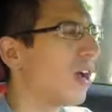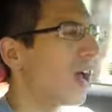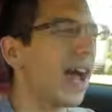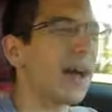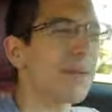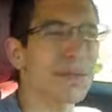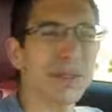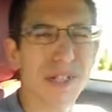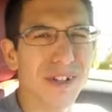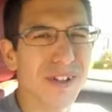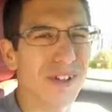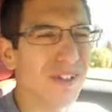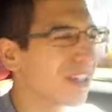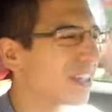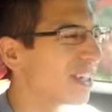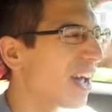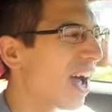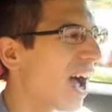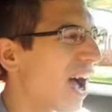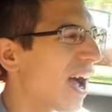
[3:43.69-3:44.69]

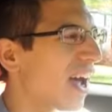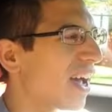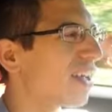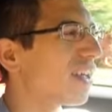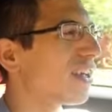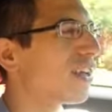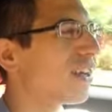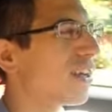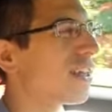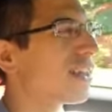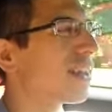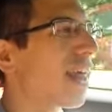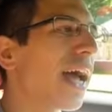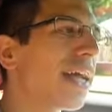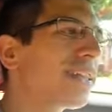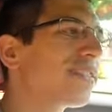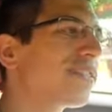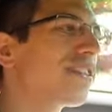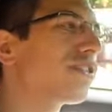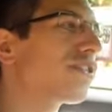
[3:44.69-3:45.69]
Absolutely not.
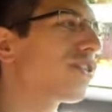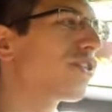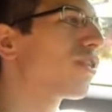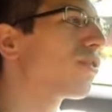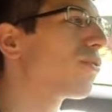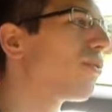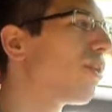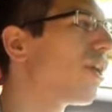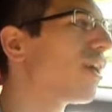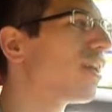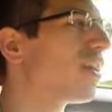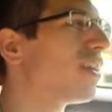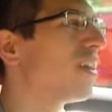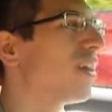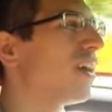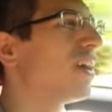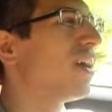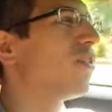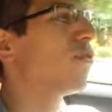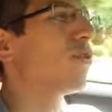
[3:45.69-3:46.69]
That
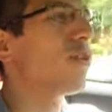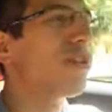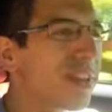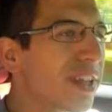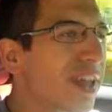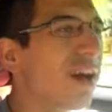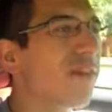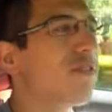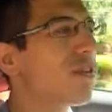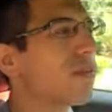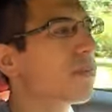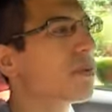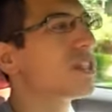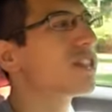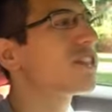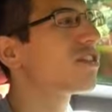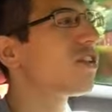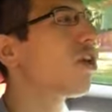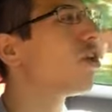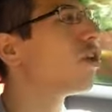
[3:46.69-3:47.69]
Z31 will never be
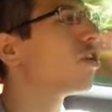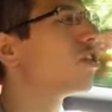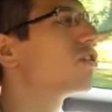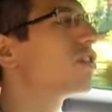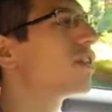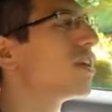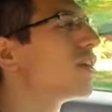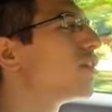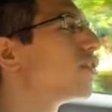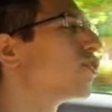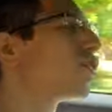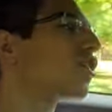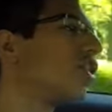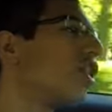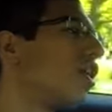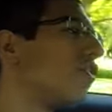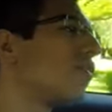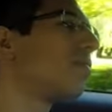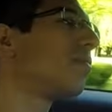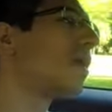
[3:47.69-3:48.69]
sold you can
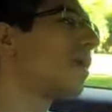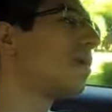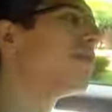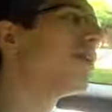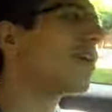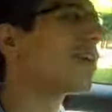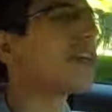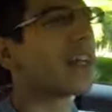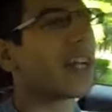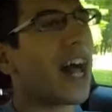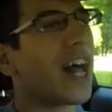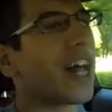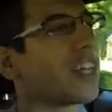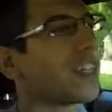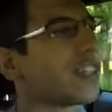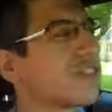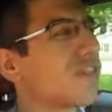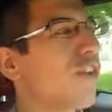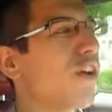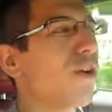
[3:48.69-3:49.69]
offer me a million
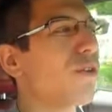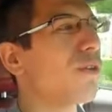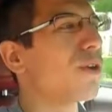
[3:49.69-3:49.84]
dollars for it,